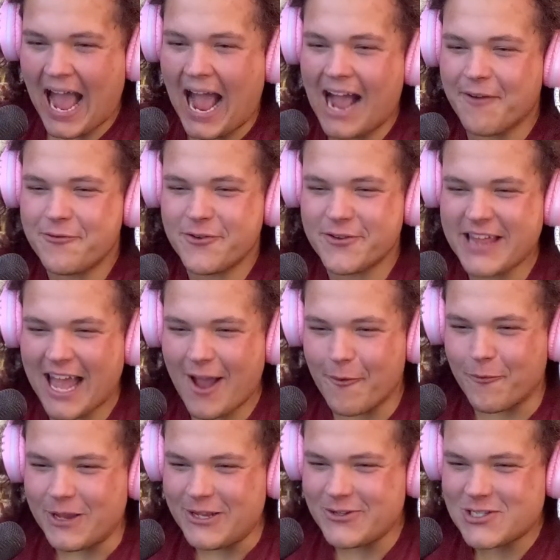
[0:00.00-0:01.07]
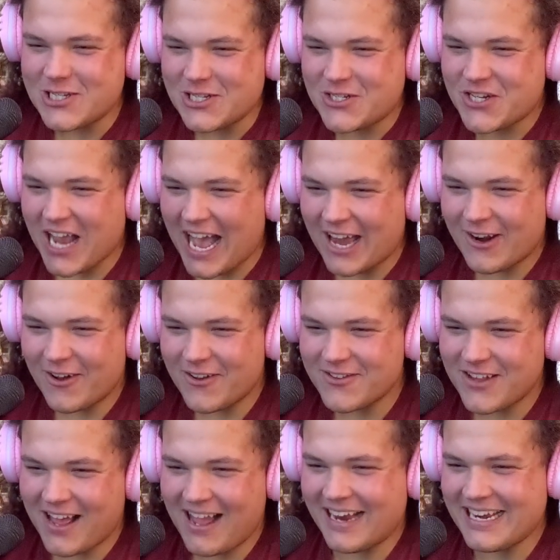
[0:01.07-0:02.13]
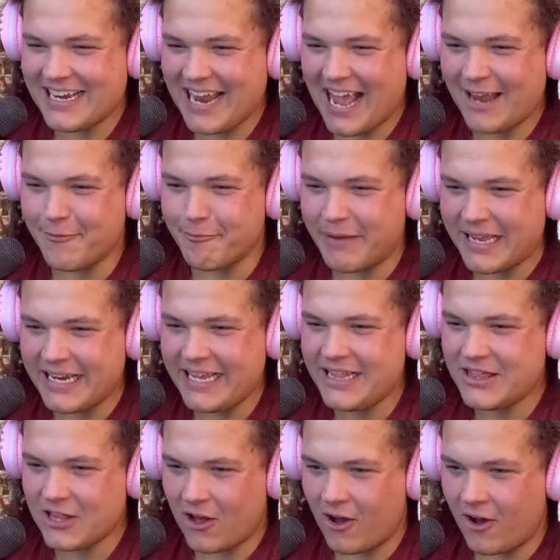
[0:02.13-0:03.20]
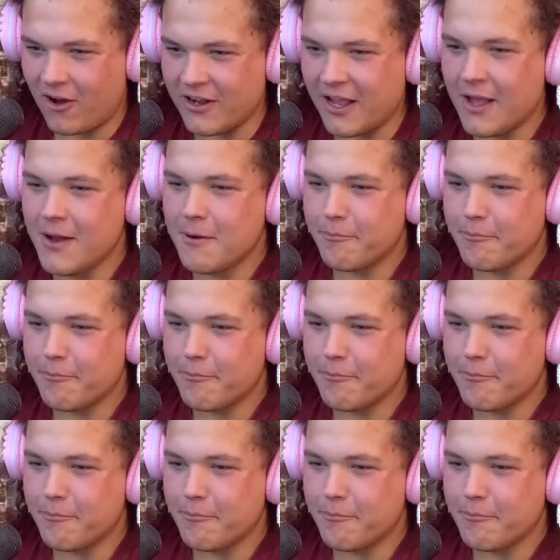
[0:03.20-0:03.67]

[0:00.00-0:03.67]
After that, we used to chat online and had many long,